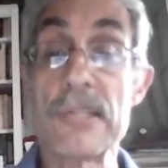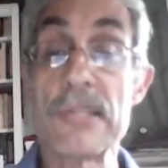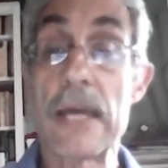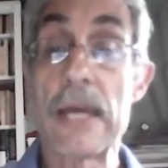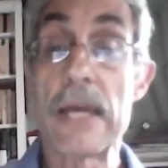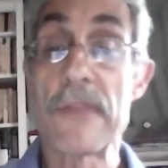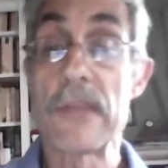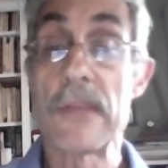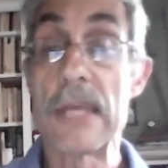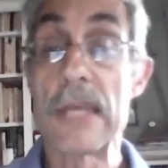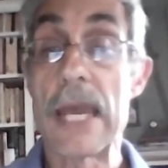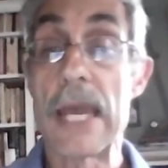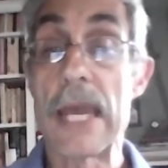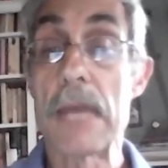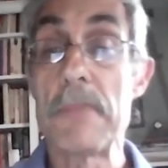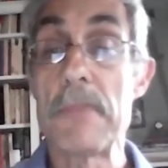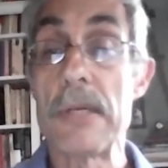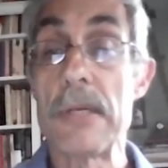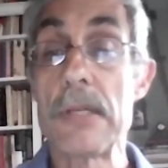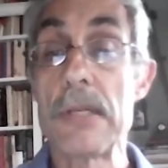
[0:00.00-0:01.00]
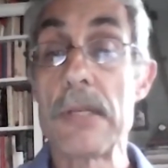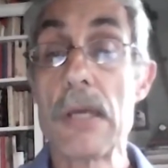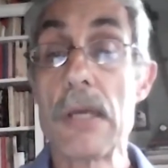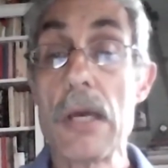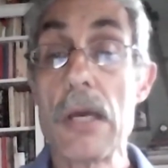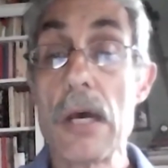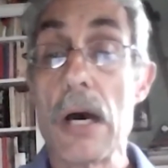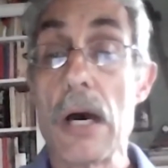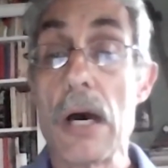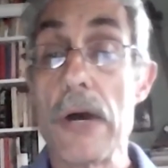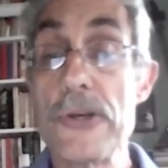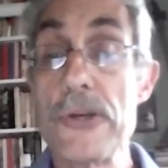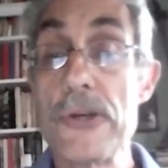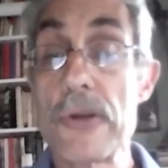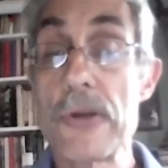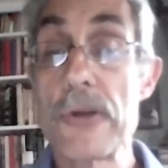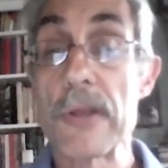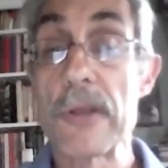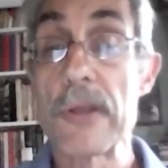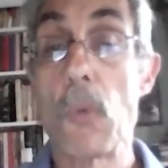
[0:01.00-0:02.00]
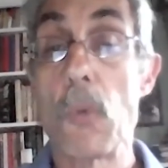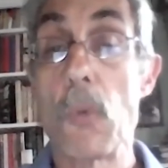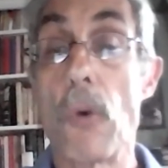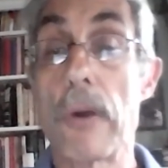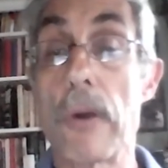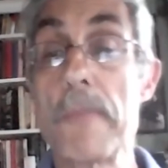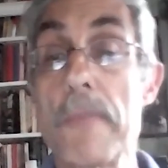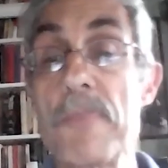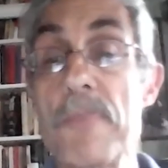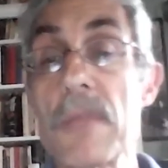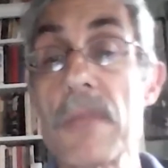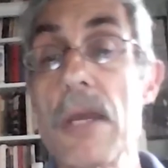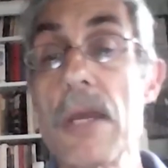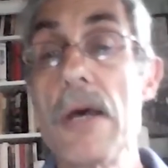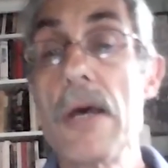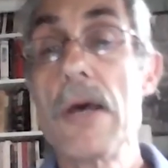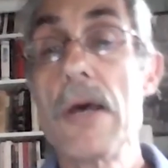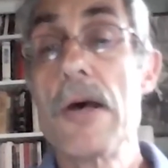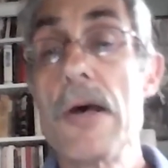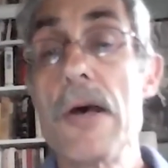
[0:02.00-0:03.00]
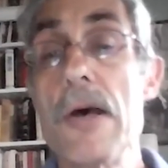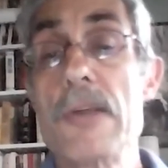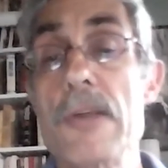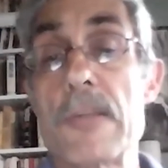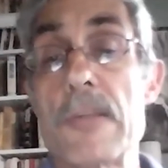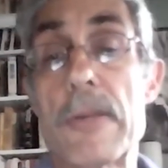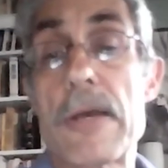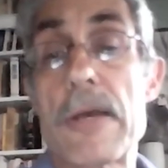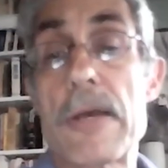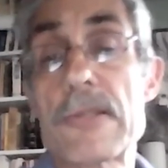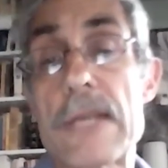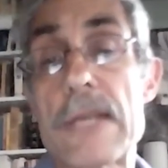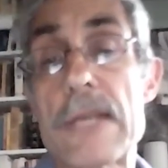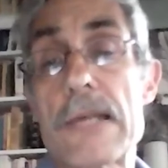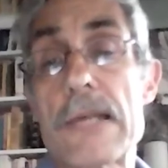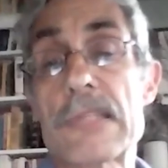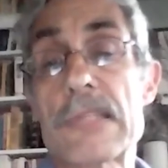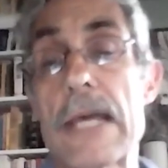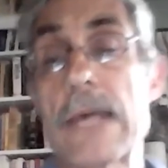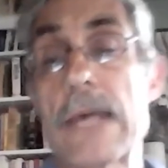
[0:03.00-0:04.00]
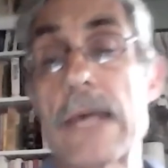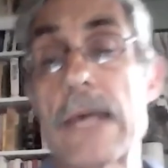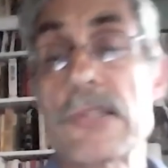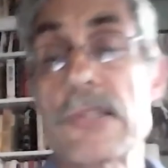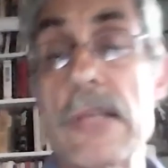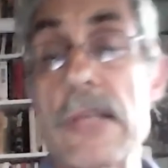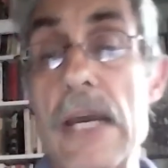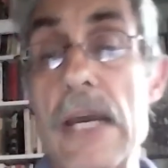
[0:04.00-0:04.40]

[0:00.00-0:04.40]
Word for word: death than he had been uh, during the war. Someone else asked, has the